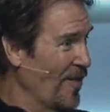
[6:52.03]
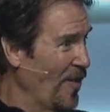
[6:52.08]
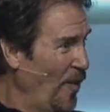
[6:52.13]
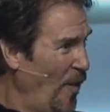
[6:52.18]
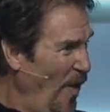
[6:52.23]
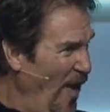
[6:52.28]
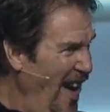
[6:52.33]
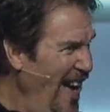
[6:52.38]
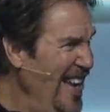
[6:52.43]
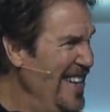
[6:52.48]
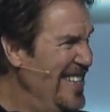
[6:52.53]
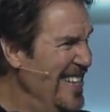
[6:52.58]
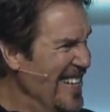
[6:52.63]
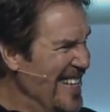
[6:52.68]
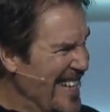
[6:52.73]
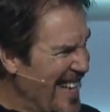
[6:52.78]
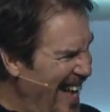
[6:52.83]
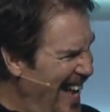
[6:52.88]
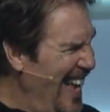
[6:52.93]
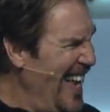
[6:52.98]
Why
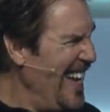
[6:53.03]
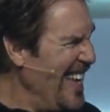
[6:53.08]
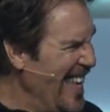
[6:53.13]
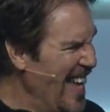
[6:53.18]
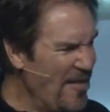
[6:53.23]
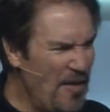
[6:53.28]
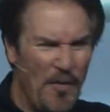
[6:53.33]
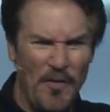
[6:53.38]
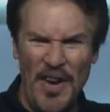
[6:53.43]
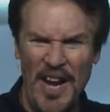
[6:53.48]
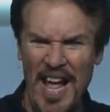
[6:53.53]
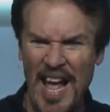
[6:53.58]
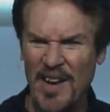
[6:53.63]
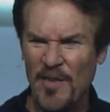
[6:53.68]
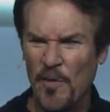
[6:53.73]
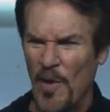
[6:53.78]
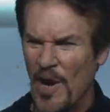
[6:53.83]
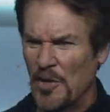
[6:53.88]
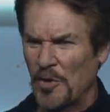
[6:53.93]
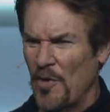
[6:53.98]
didn't I? Have you ever
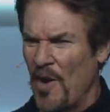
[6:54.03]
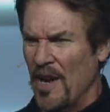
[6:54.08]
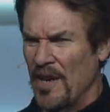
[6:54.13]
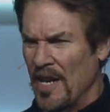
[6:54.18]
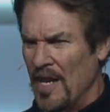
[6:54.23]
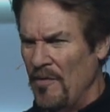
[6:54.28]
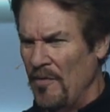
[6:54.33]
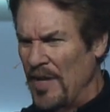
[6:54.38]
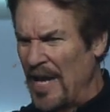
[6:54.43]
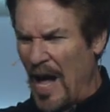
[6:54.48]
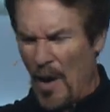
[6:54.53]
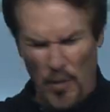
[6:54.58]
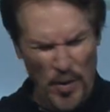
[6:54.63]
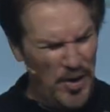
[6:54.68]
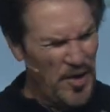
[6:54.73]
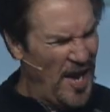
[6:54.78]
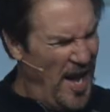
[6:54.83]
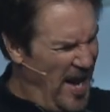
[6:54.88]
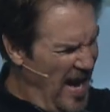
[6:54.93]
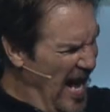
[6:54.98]
had restaurant envy? I
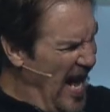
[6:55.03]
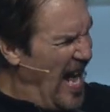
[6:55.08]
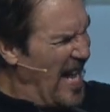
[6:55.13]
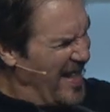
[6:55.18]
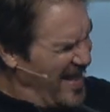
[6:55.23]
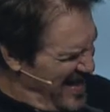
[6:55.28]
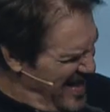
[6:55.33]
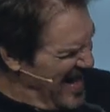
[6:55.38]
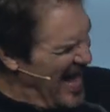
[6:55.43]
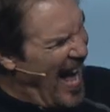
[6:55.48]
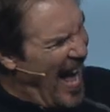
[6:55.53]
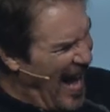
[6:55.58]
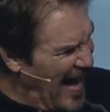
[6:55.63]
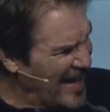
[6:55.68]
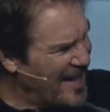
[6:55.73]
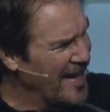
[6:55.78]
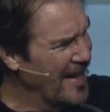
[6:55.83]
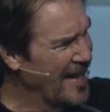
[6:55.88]
wish I'd had that.